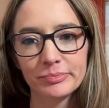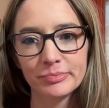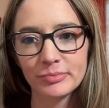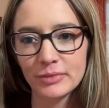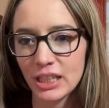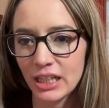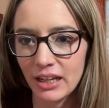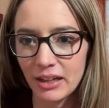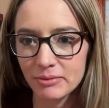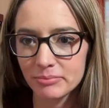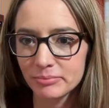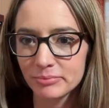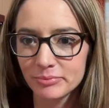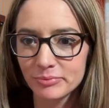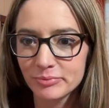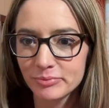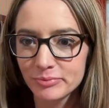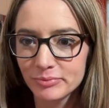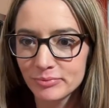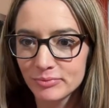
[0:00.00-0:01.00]
Yeah.
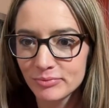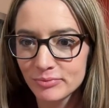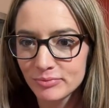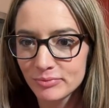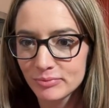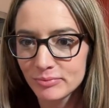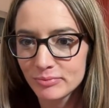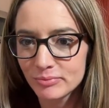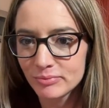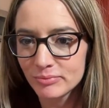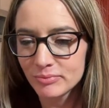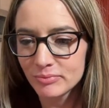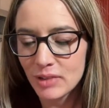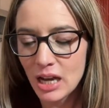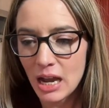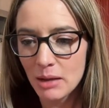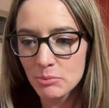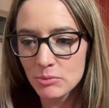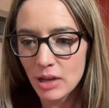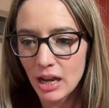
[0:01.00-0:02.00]

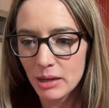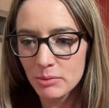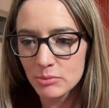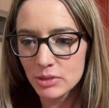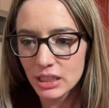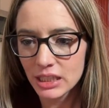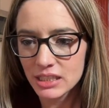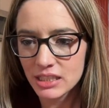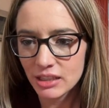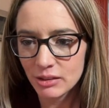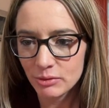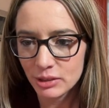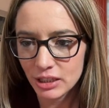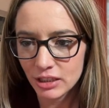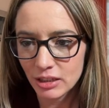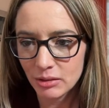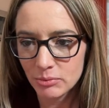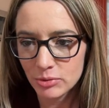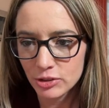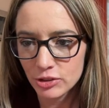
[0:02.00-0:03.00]
I'm lazy when it
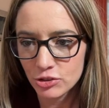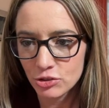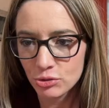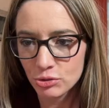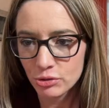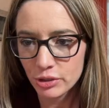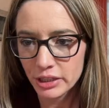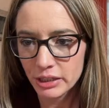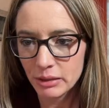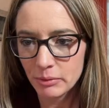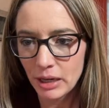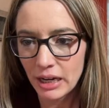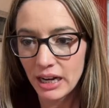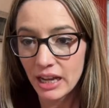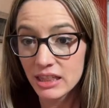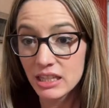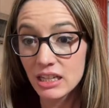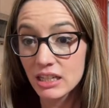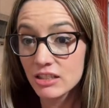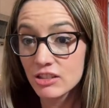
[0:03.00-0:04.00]
comes to jewelry, and
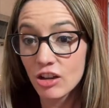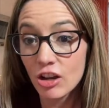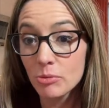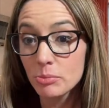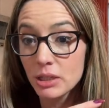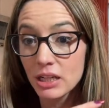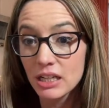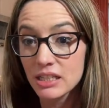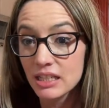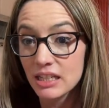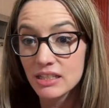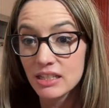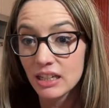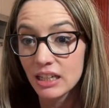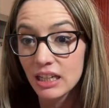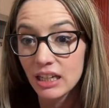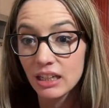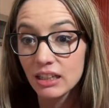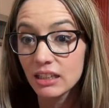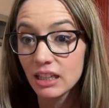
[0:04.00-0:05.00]
I think it's all because as a
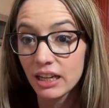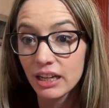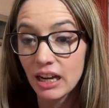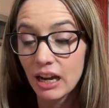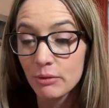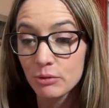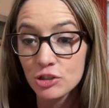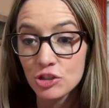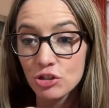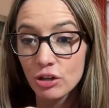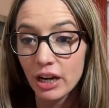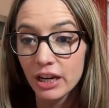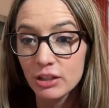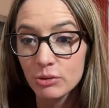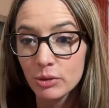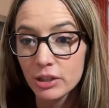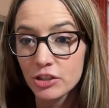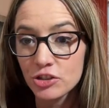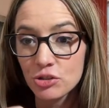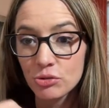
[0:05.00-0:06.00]
kid, I would try to
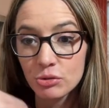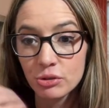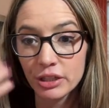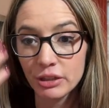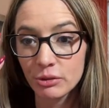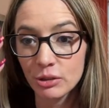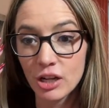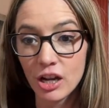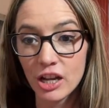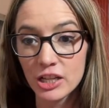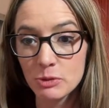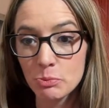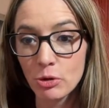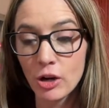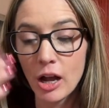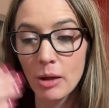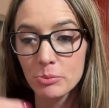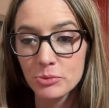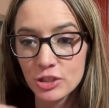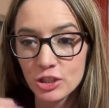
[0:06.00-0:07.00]
wear jewelry and it would cause
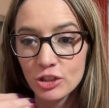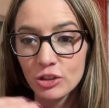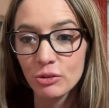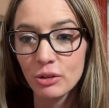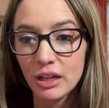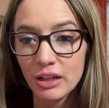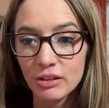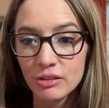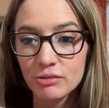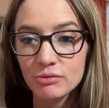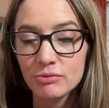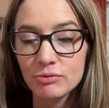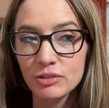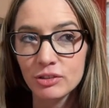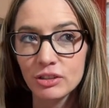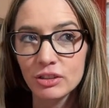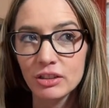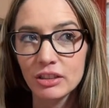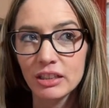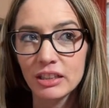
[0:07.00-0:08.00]
problems. You know how,
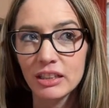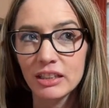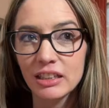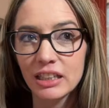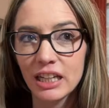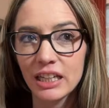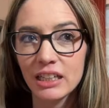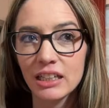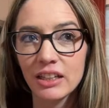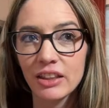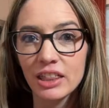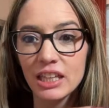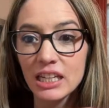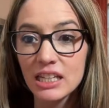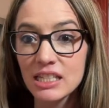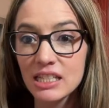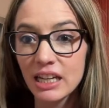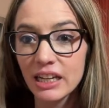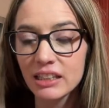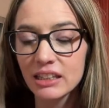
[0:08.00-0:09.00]

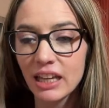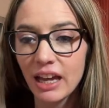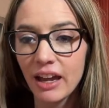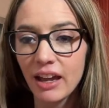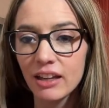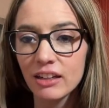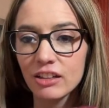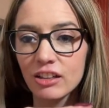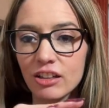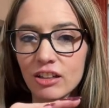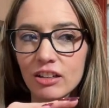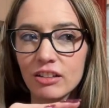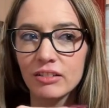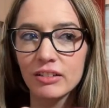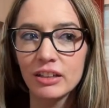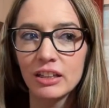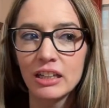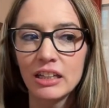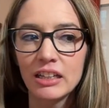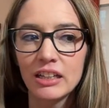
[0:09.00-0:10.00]
things like that
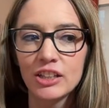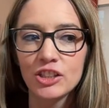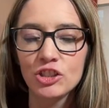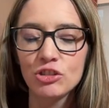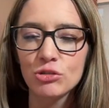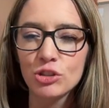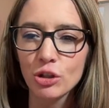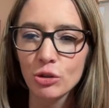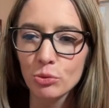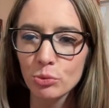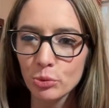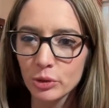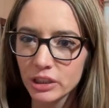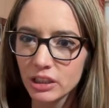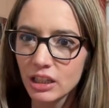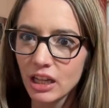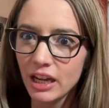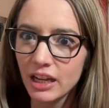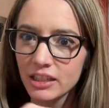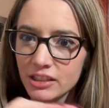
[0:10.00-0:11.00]
you don't
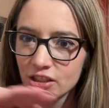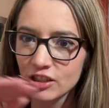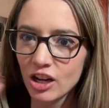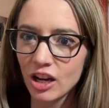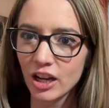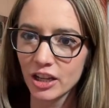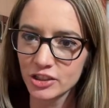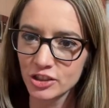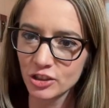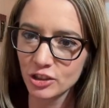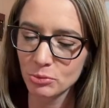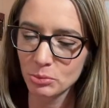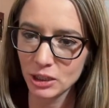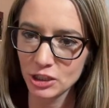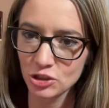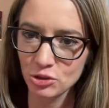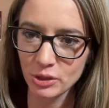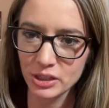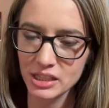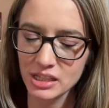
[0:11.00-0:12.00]
realize cause you to make
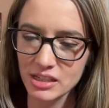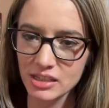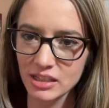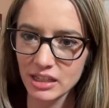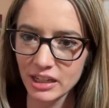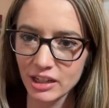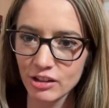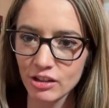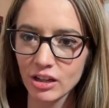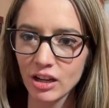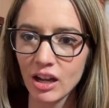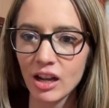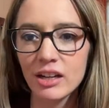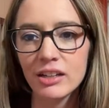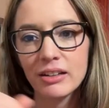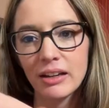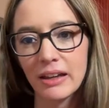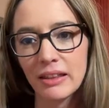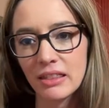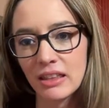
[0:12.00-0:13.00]
choices later
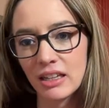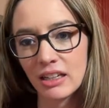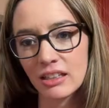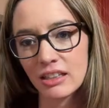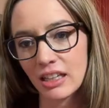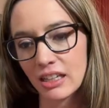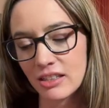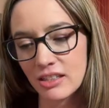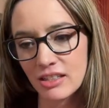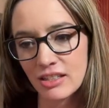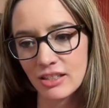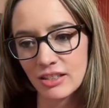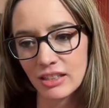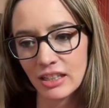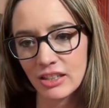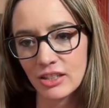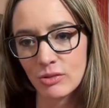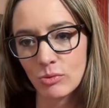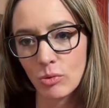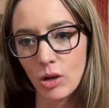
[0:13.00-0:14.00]
on. I think that's
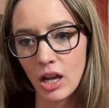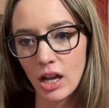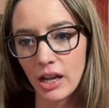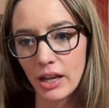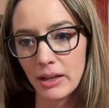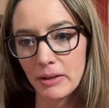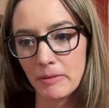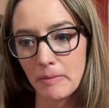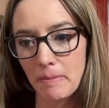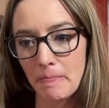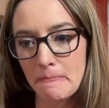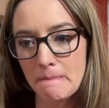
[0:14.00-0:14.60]
why.